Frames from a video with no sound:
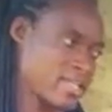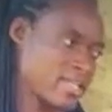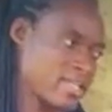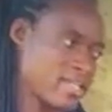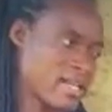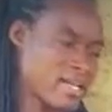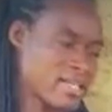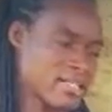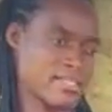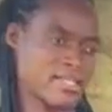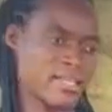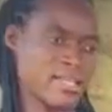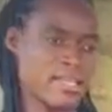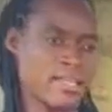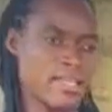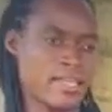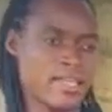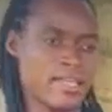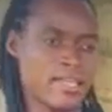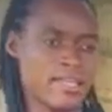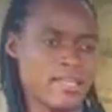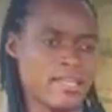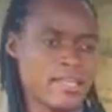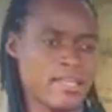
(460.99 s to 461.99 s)
that's
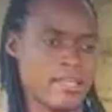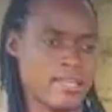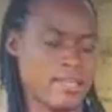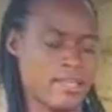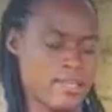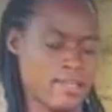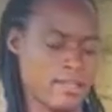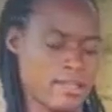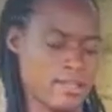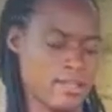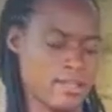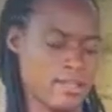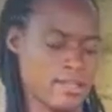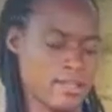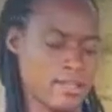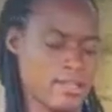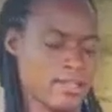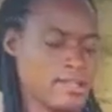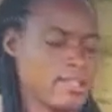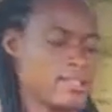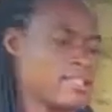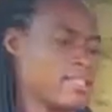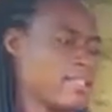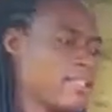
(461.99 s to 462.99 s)

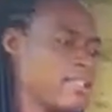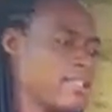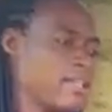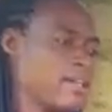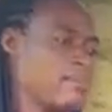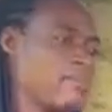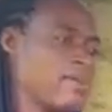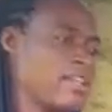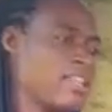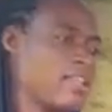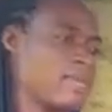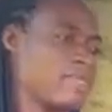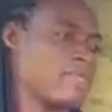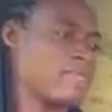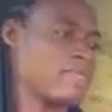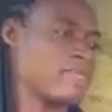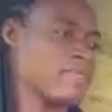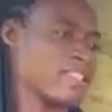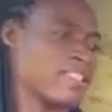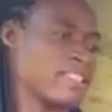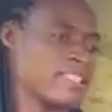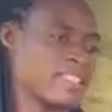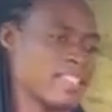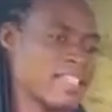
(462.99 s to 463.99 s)
sidie me nim
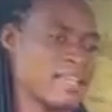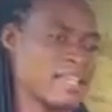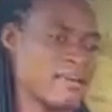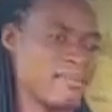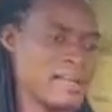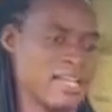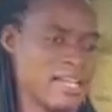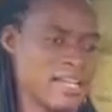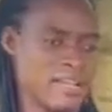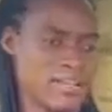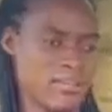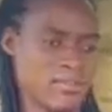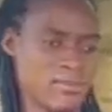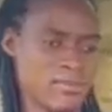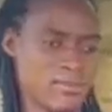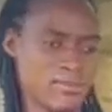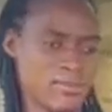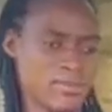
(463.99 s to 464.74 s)
say na me kan